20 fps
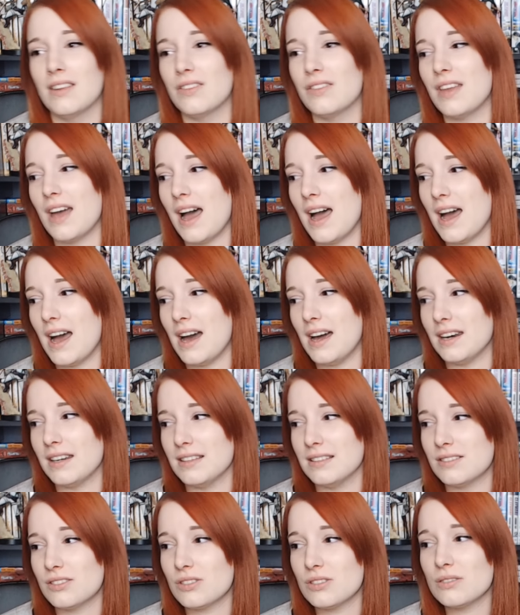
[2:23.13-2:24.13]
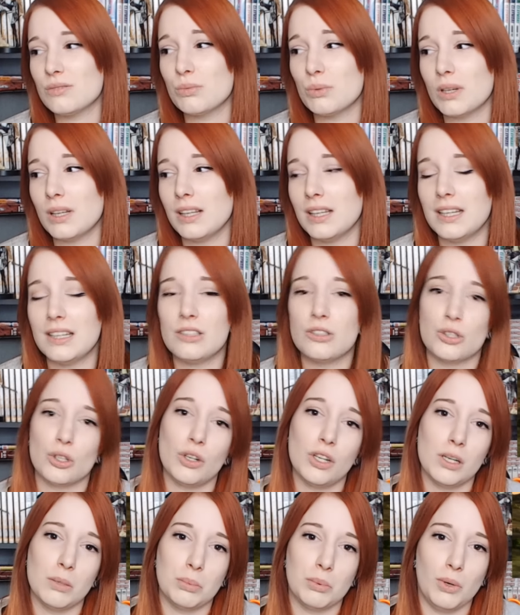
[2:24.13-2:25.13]
that is just really
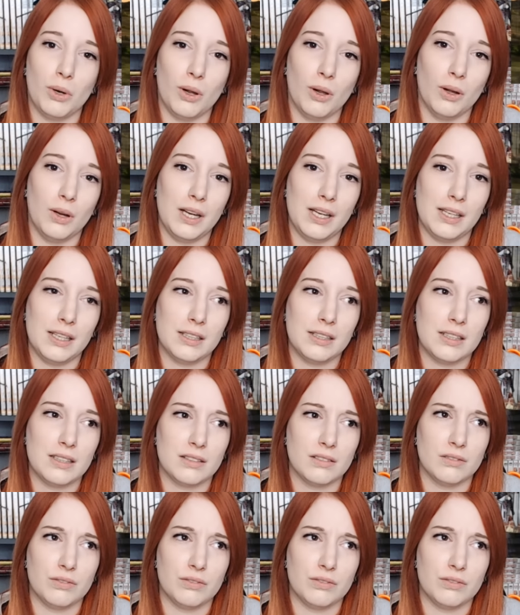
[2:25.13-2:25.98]
enjoyable and